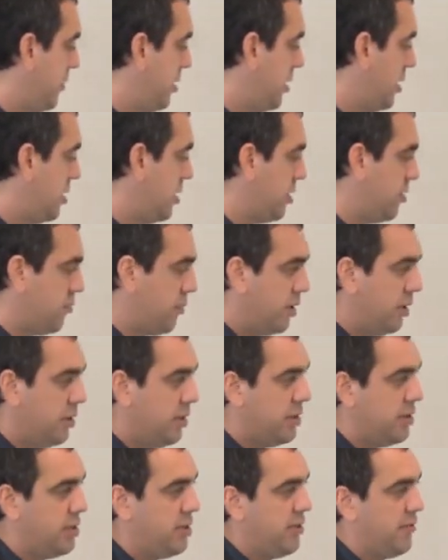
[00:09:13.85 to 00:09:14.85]
this is really
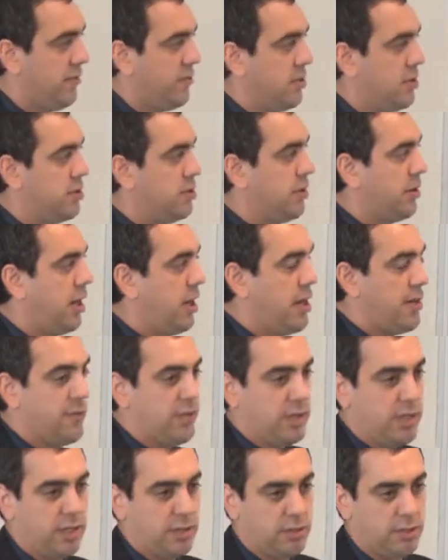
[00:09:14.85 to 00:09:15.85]
the difference. Okay?
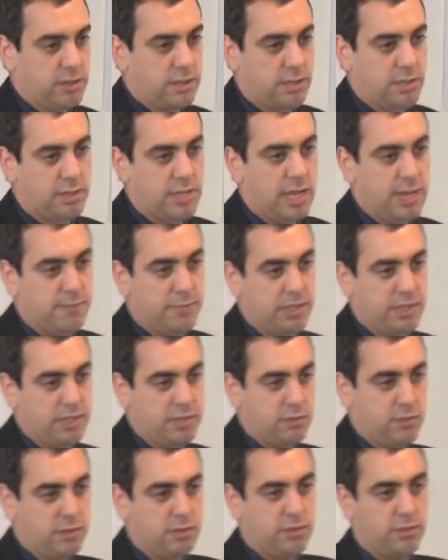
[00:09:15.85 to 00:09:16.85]
Everything looks the same, but
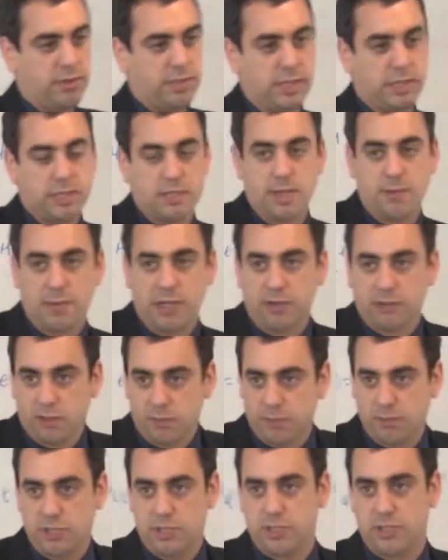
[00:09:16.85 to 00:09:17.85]
this one's only a
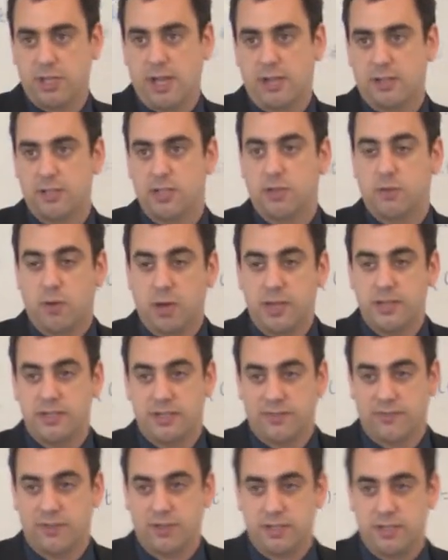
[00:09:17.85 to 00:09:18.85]
semigroup, which is actually quite
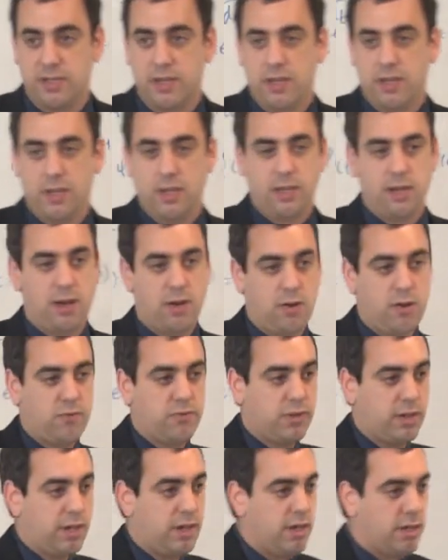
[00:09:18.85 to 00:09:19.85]
different. Now
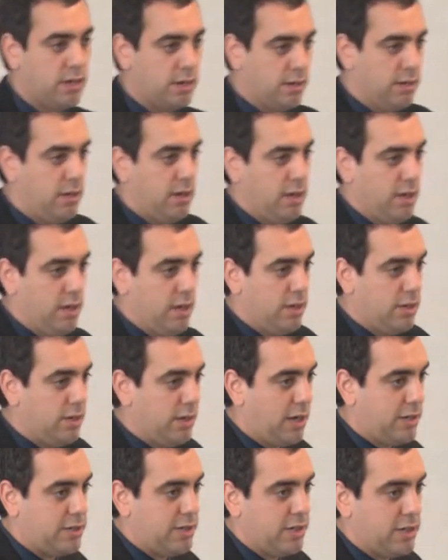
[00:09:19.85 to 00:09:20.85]
over here,
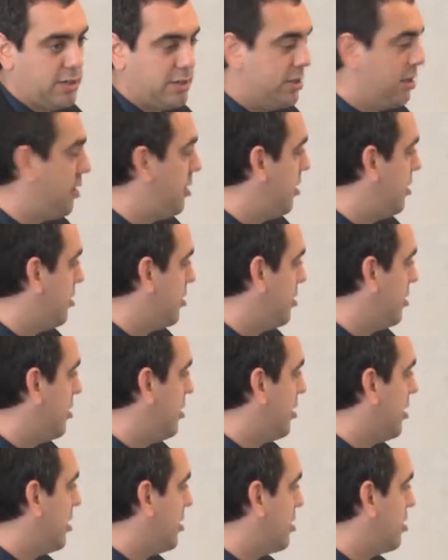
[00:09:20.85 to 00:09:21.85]
you're actually going to see that you're,
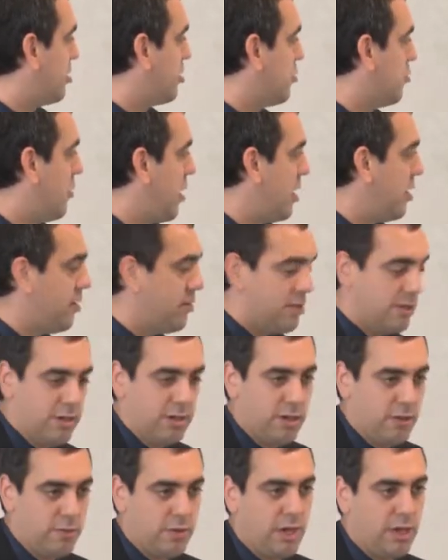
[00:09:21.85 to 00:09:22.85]
you're going to square, you,
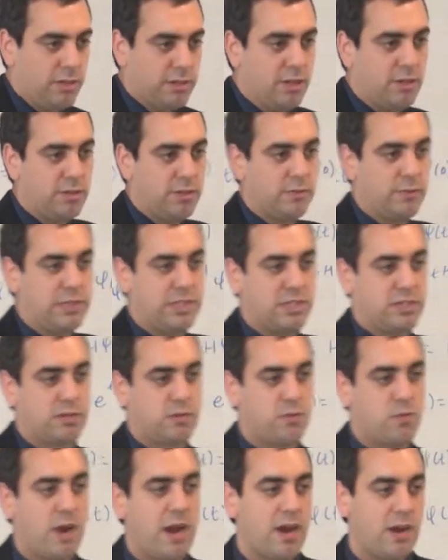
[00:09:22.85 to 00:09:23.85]
you know, we all know that we
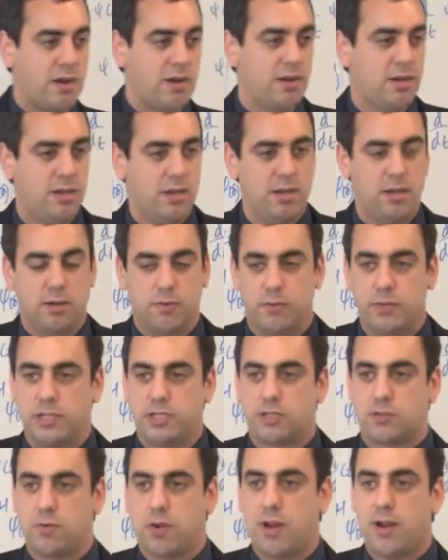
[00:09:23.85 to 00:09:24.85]
square, we
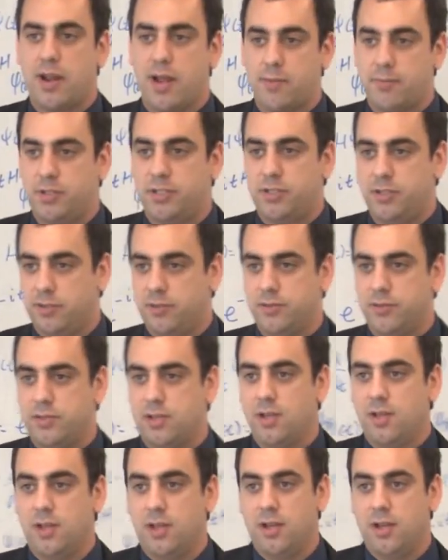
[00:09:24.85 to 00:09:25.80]
square amplitudes,